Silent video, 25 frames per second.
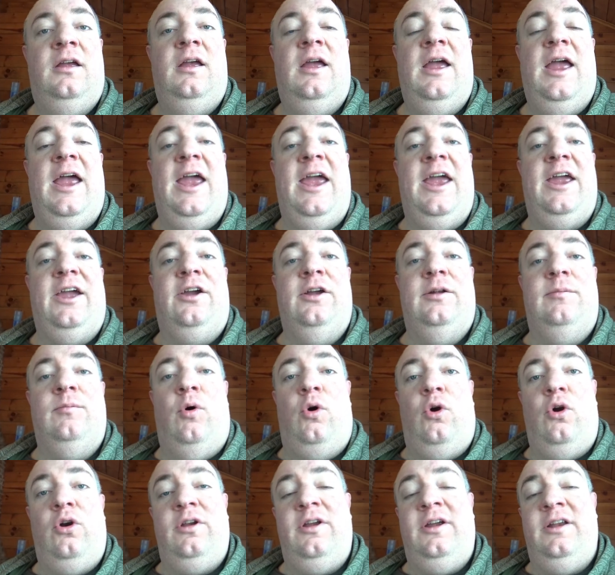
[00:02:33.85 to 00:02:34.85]
Hey, good
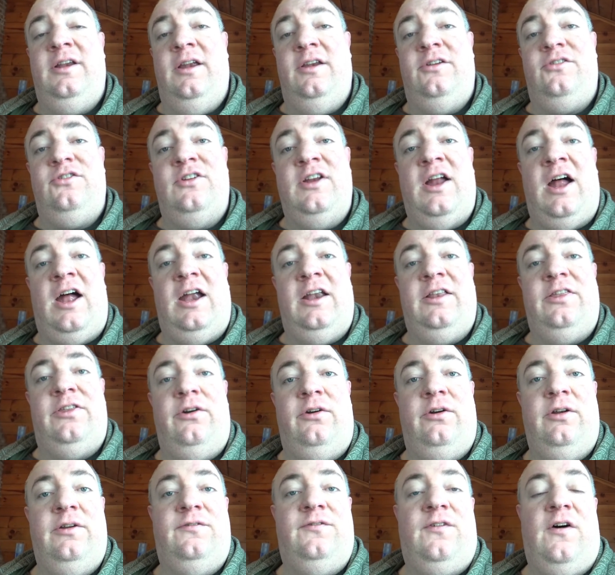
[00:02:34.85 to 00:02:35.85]
morning. It's
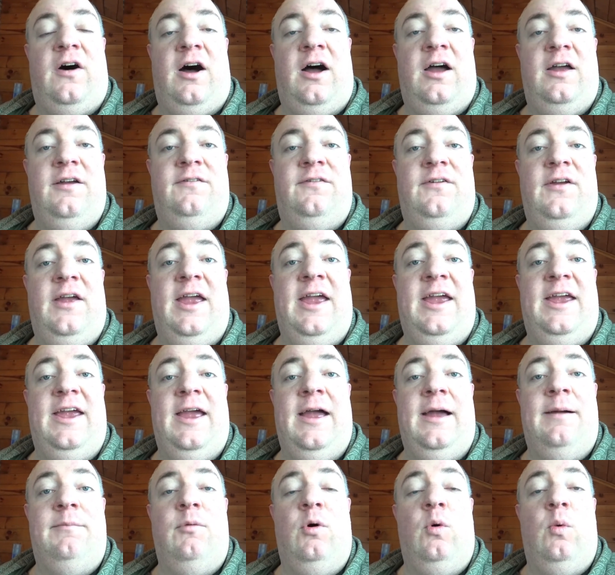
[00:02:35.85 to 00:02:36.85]
9:35
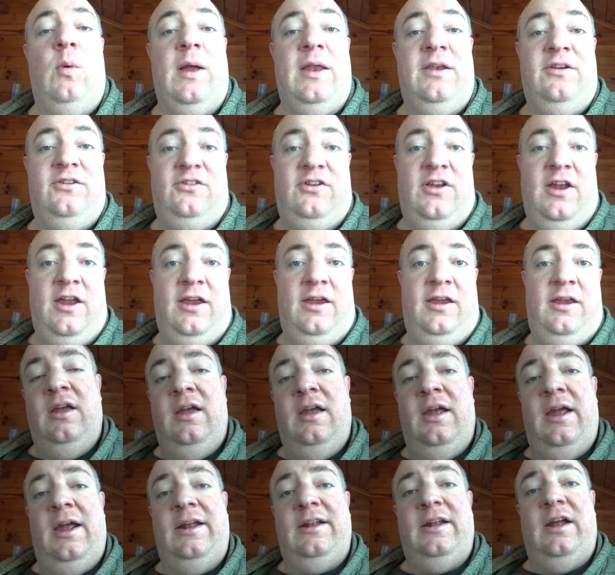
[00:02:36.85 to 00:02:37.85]
a.m. Wednesday,
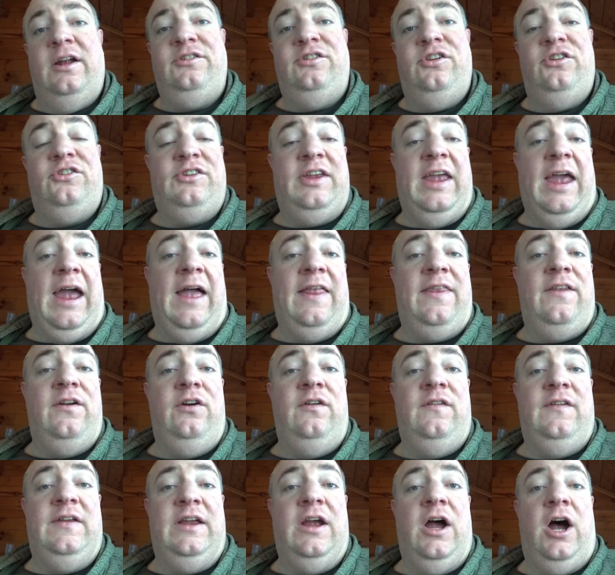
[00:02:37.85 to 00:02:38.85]
and I just
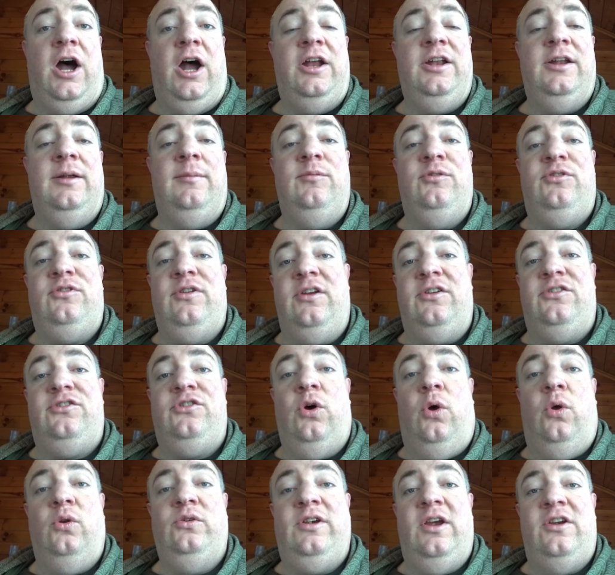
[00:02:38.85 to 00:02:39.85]
gathered the items that
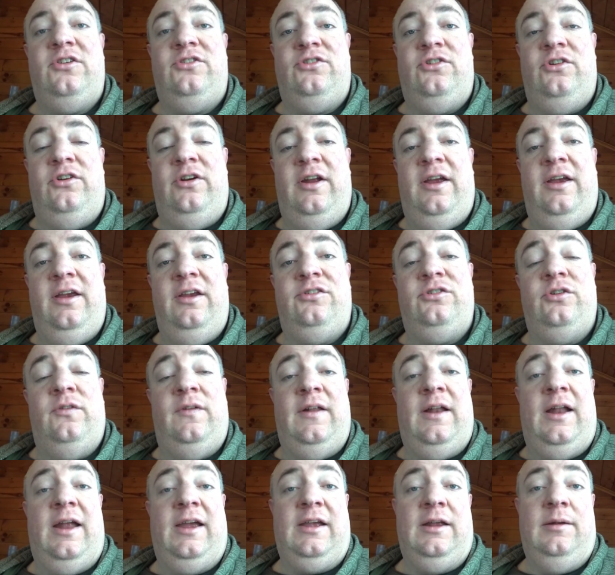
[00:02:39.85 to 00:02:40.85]
sold yesterday so
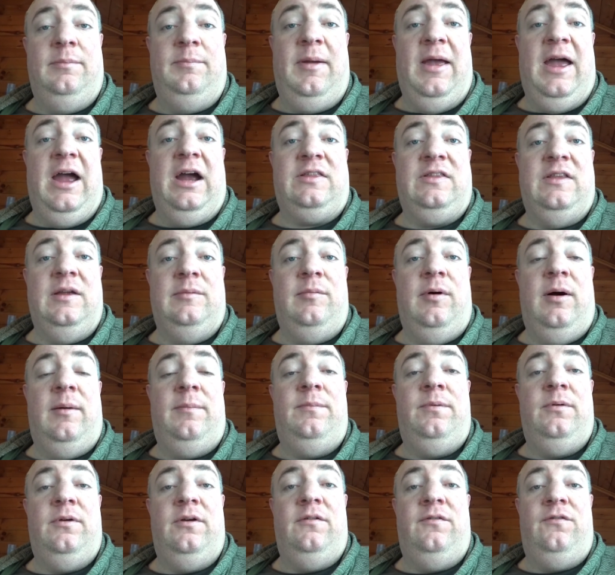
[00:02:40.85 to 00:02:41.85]
that I can pack them
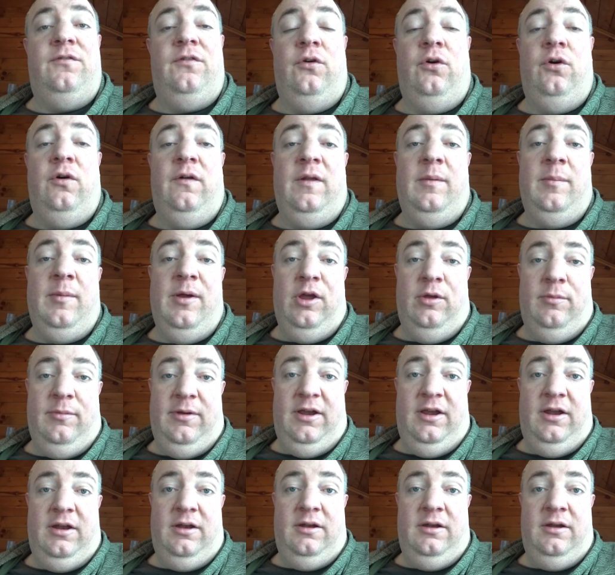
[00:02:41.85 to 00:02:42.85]
up for the
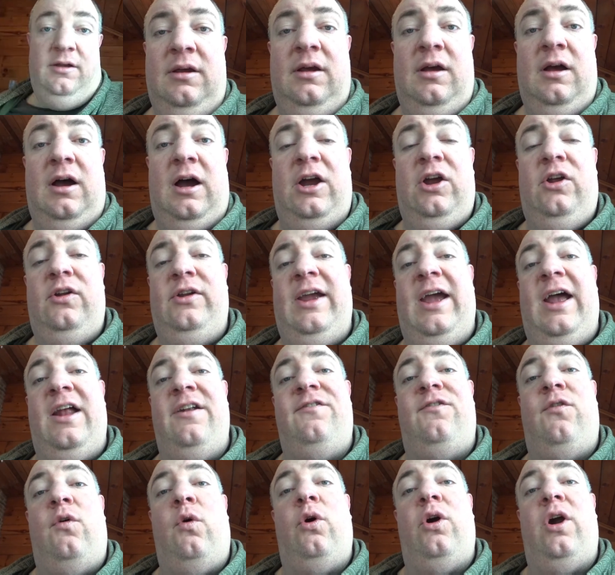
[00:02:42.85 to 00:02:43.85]
mailman. I only
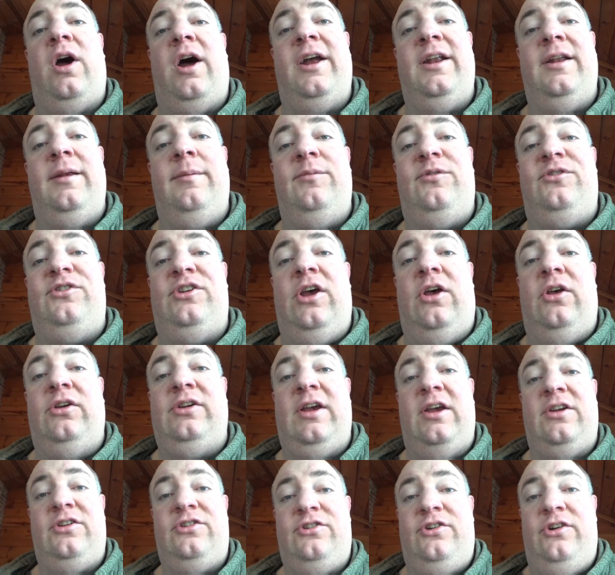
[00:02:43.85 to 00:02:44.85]
had 4 items sell
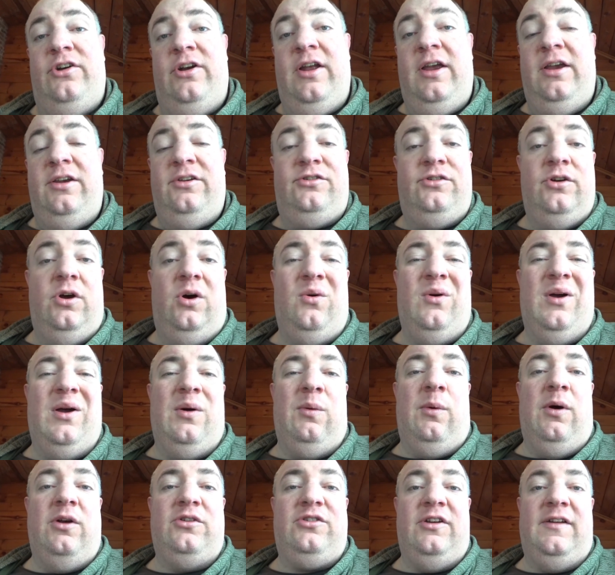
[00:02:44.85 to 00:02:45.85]
yesterday, so
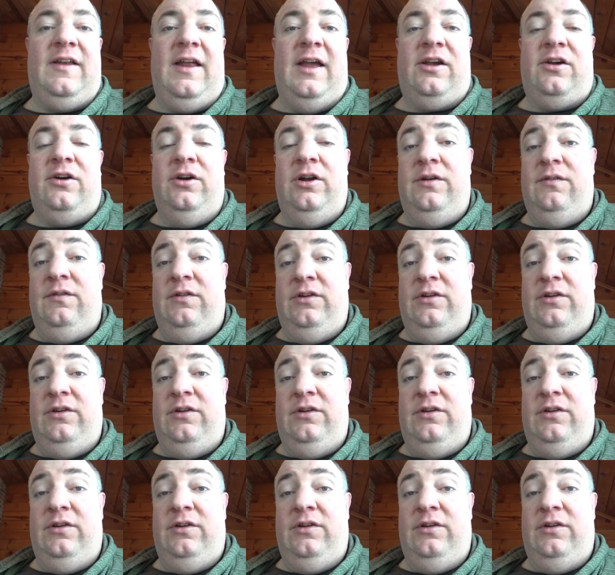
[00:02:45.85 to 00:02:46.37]
it wasn't that good of a